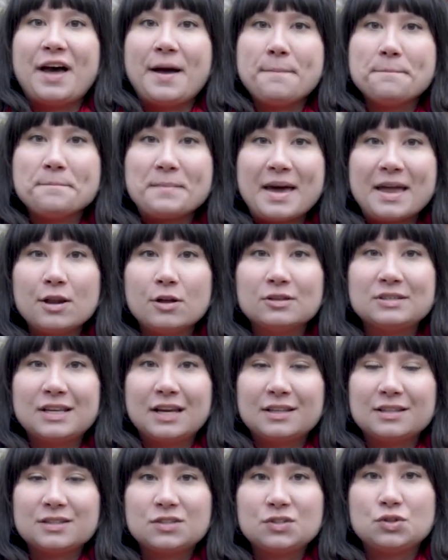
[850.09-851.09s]
that metal
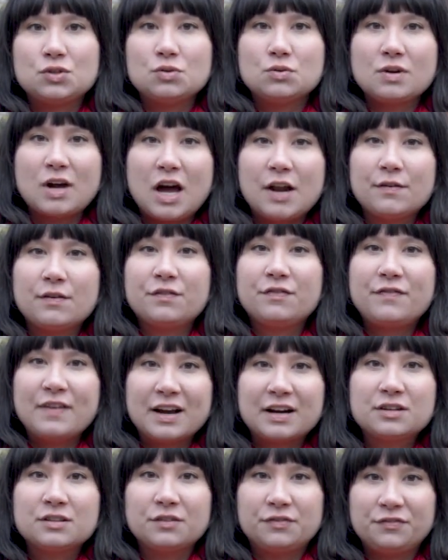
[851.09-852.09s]
tends to kind of
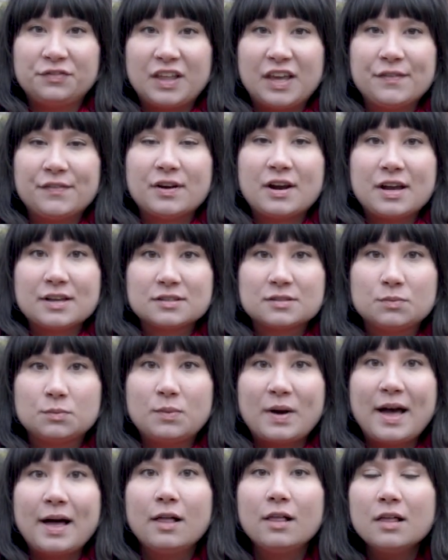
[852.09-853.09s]
affect the flavor as
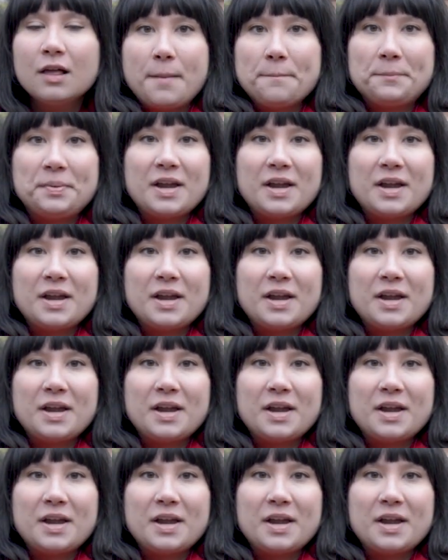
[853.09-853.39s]
well.